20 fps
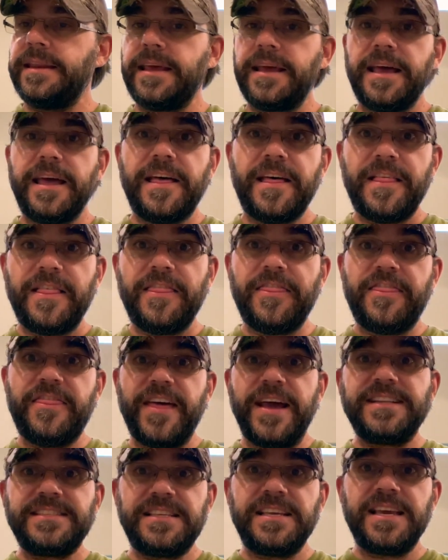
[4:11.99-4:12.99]
uh
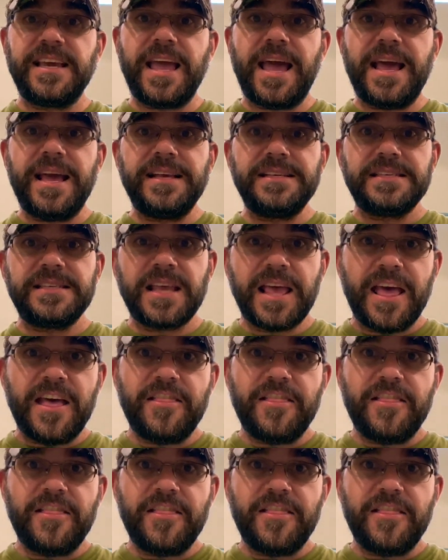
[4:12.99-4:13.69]
that's it guys.